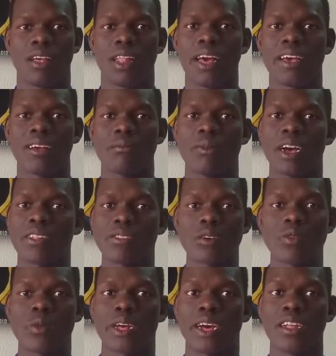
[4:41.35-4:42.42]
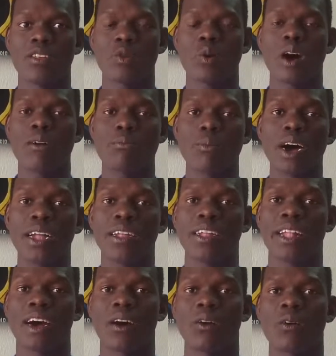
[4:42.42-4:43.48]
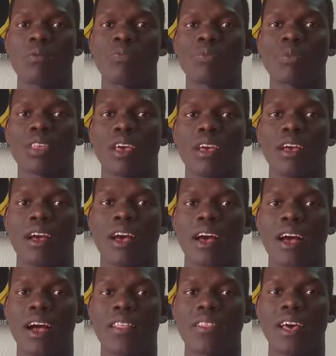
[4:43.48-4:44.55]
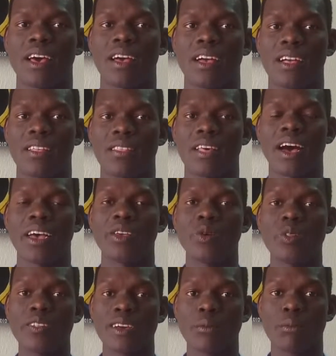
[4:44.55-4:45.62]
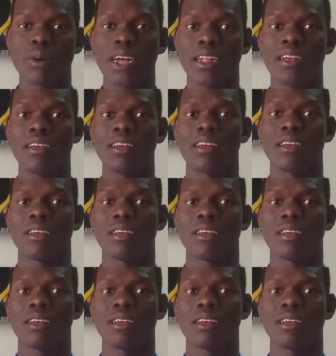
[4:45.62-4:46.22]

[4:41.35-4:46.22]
Like my South Sudanese who have money now, they, they are using money